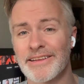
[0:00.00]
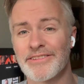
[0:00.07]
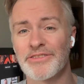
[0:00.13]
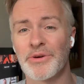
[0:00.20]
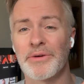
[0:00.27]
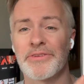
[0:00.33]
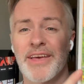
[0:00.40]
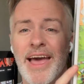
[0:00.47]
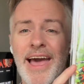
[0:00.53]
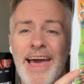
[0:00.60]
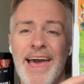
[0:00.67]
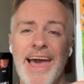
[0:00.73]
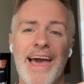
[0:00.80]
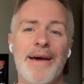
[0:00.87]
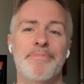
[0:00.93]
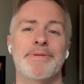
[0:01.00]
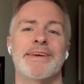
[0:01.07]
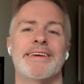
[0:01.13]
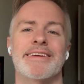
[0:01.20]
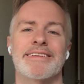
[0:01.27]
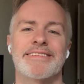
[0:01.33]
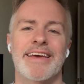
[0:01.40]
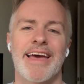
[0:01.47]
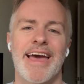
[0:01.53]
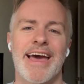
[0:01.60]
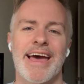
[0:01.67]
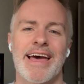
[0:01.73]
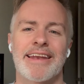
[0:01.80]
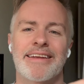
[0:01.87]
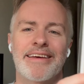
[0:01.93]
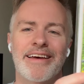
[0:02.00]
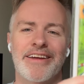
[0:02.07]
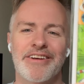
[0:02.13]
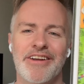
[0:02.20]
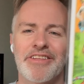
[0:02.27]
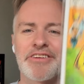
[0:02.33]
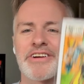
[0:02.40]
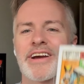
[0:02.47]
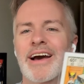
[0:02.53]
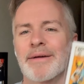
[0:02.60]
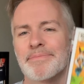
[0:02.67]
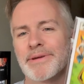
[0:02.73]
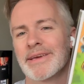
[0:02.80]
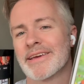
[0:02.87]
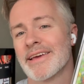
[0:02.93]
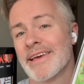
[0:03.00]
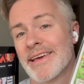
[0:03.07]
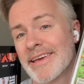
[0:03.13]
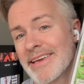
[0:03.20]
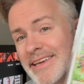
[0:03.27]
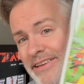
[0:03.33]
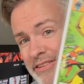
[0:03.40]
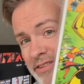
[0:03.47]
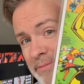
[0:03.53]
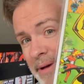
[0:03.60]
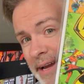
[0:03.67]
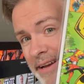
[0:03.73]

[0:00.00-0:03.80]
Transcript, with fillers: so I was happy to add another copy into my